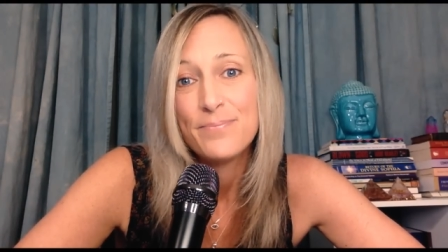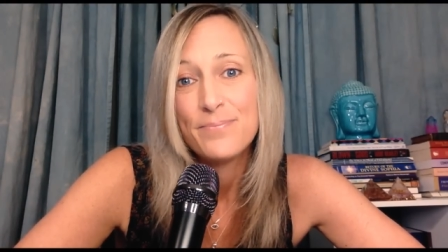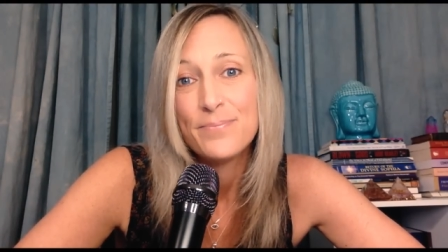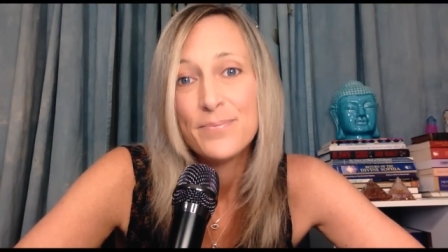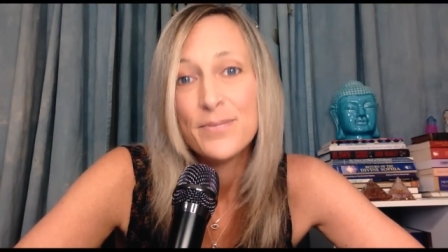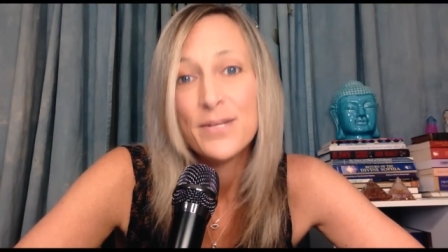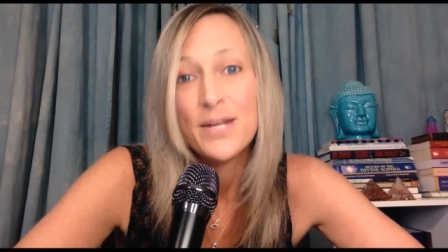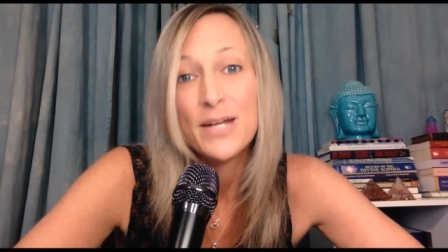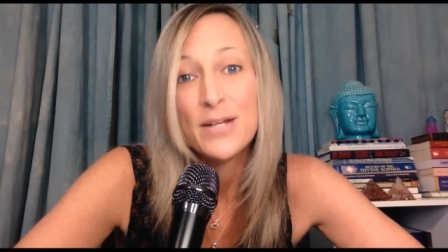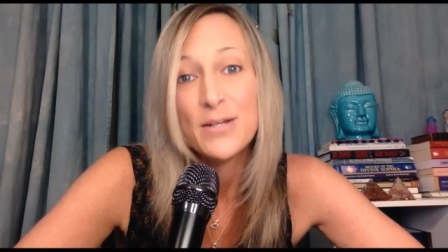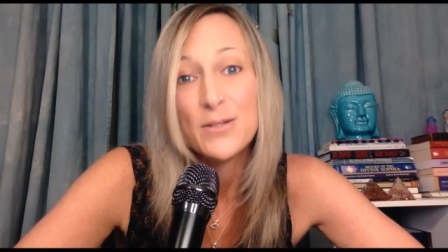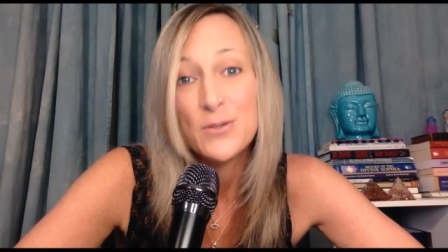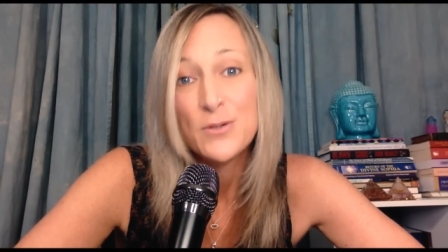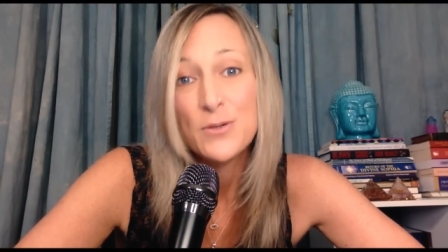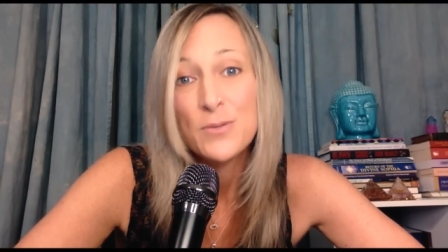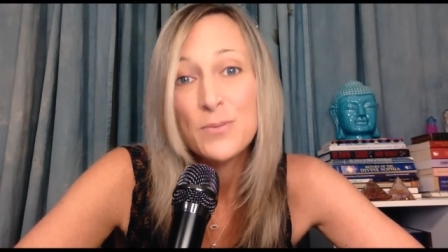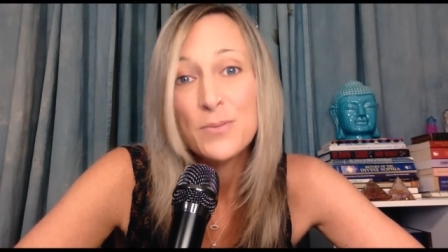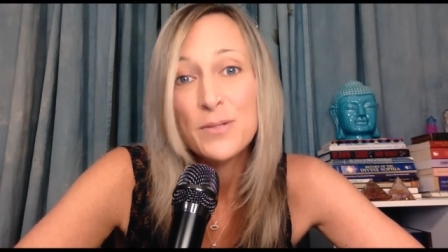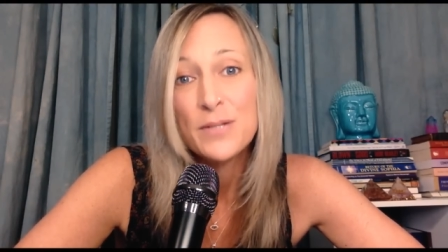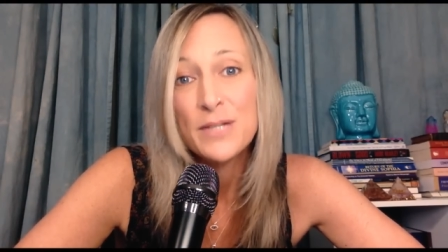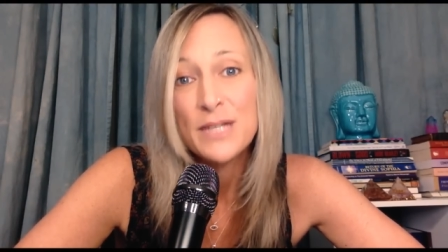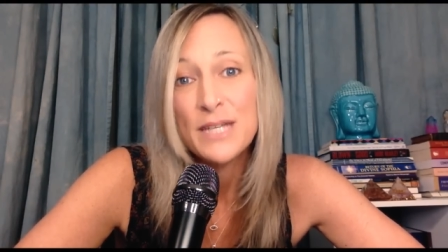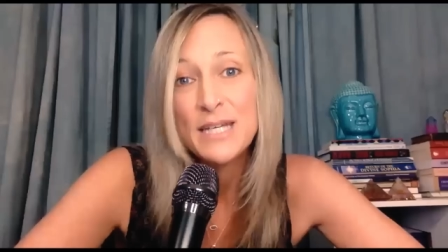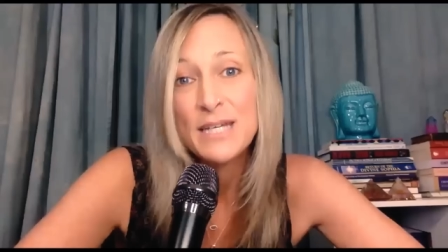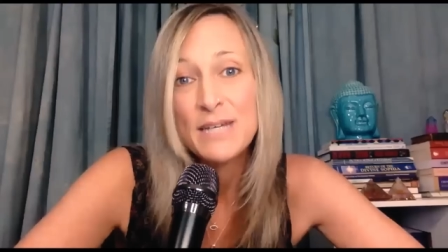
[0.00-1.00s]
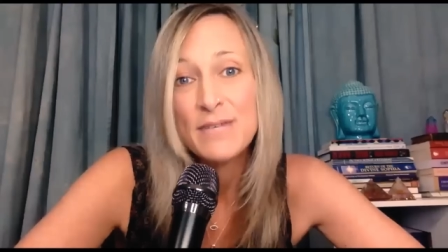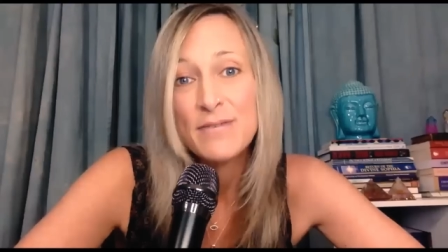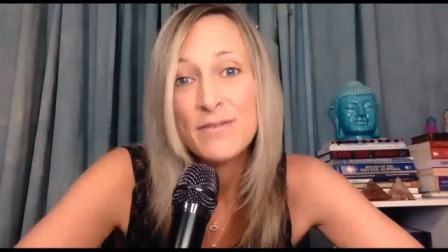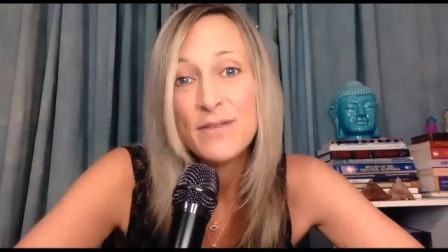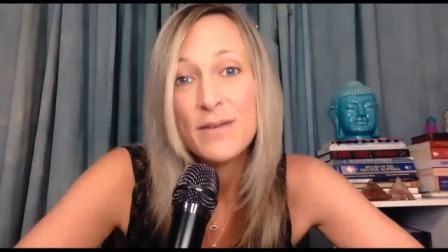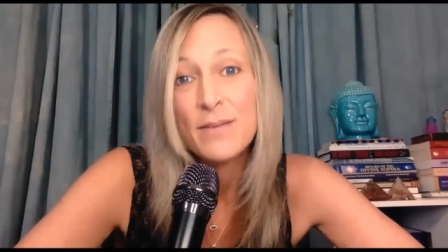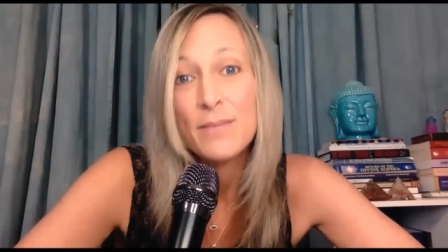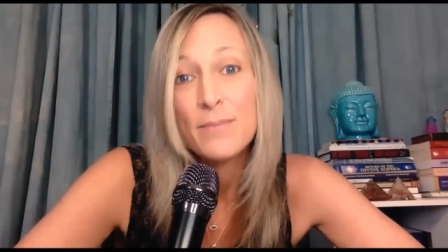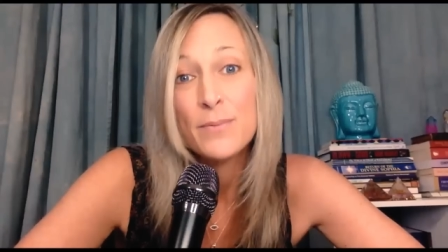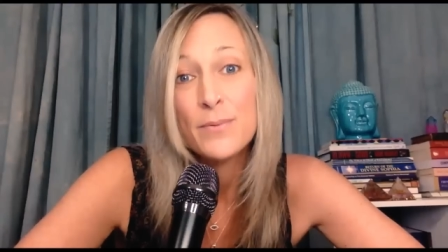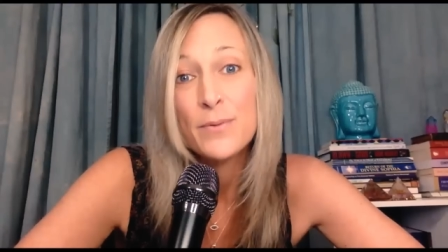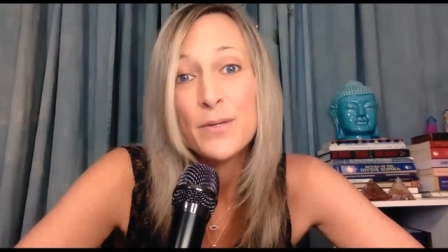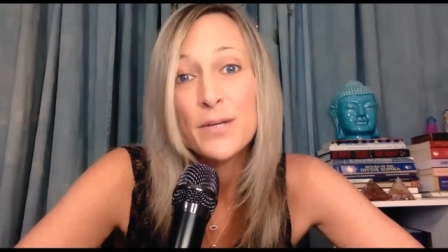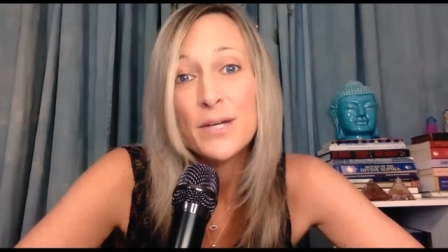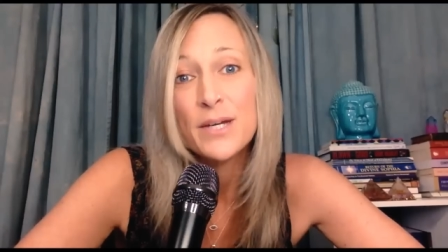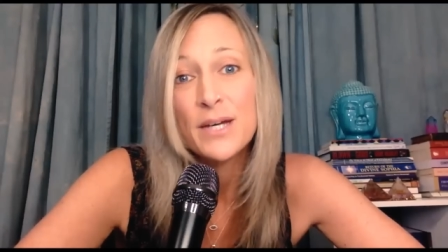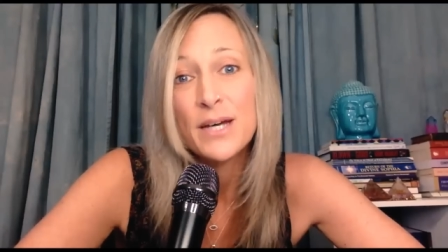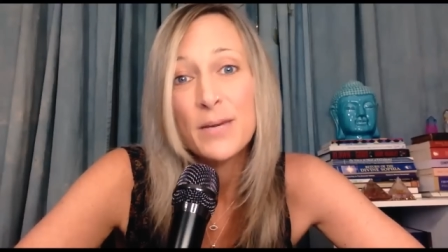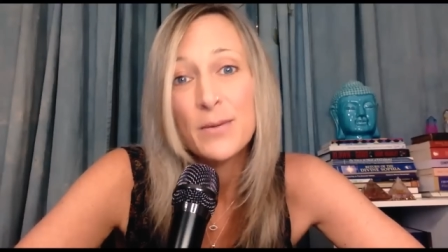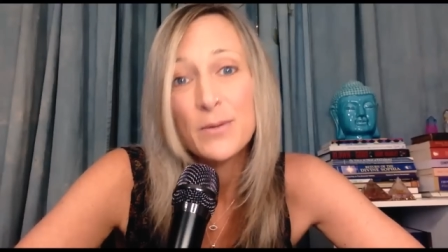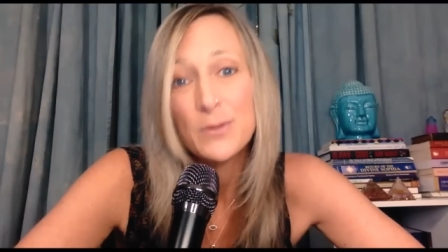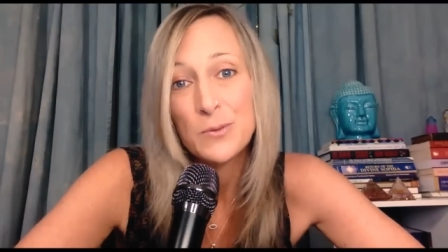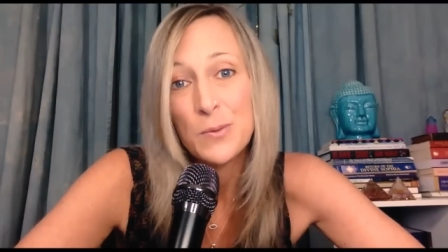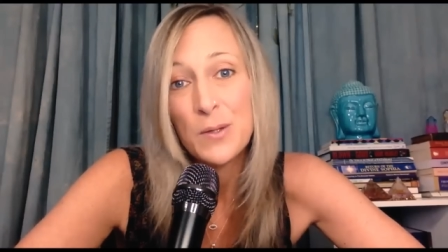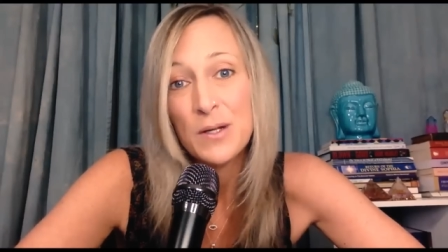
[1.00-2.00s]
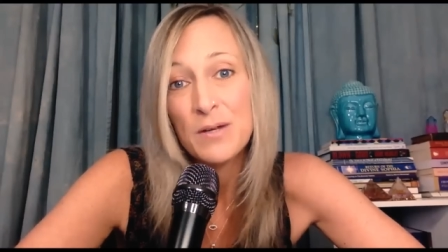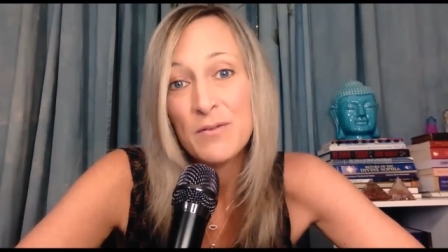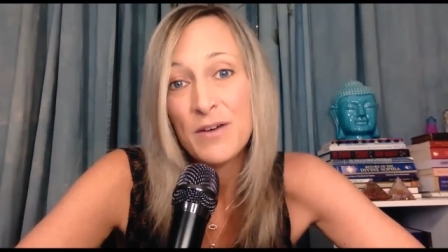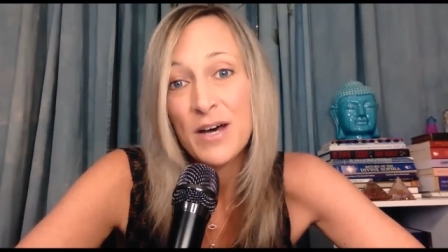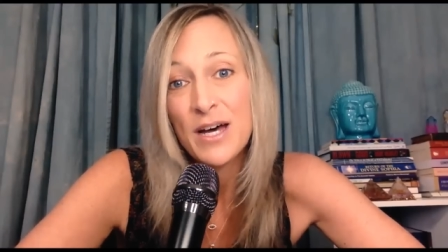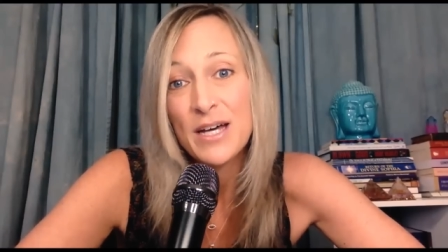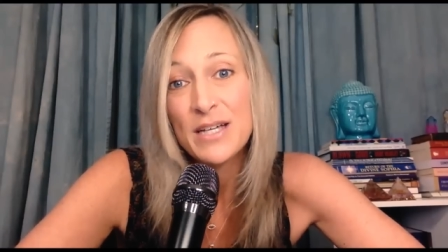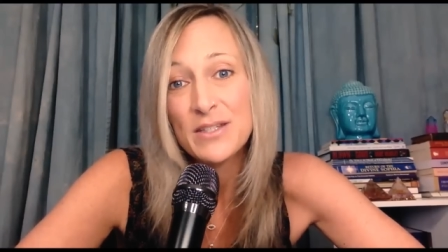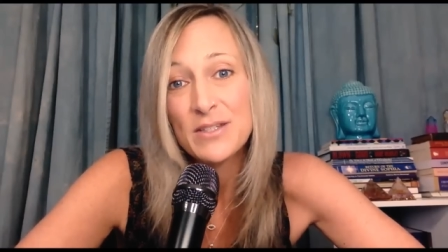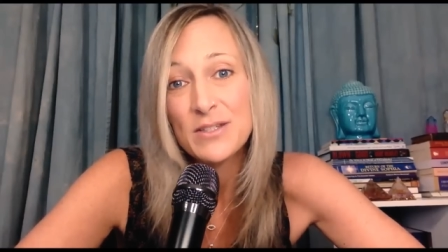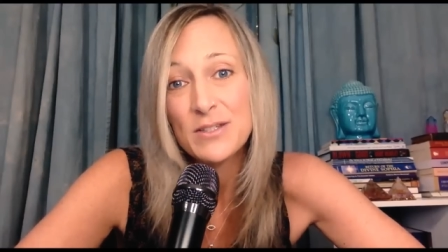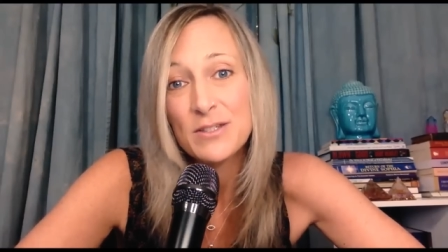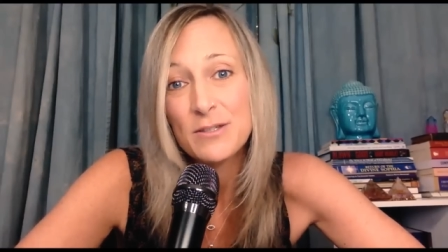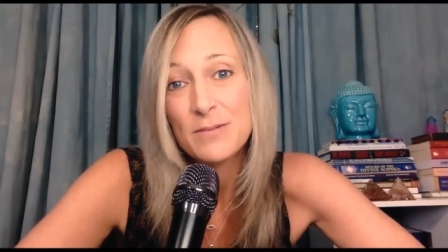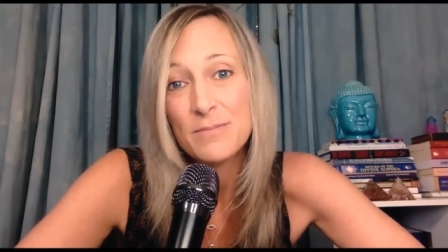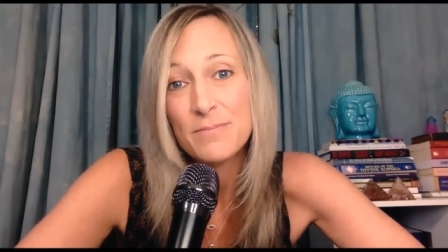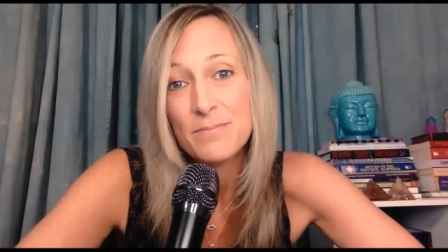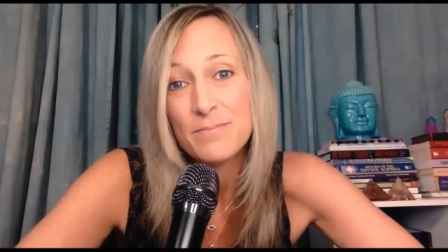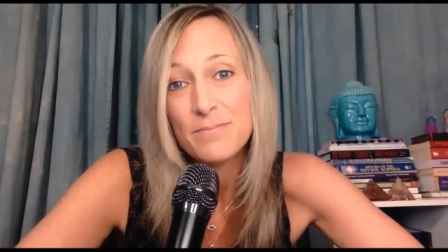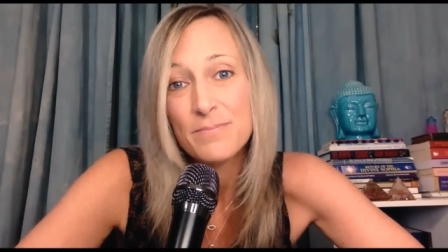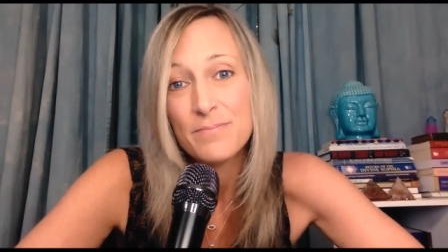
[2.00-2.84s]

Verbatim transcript: But I do believe that Boudica was one of us.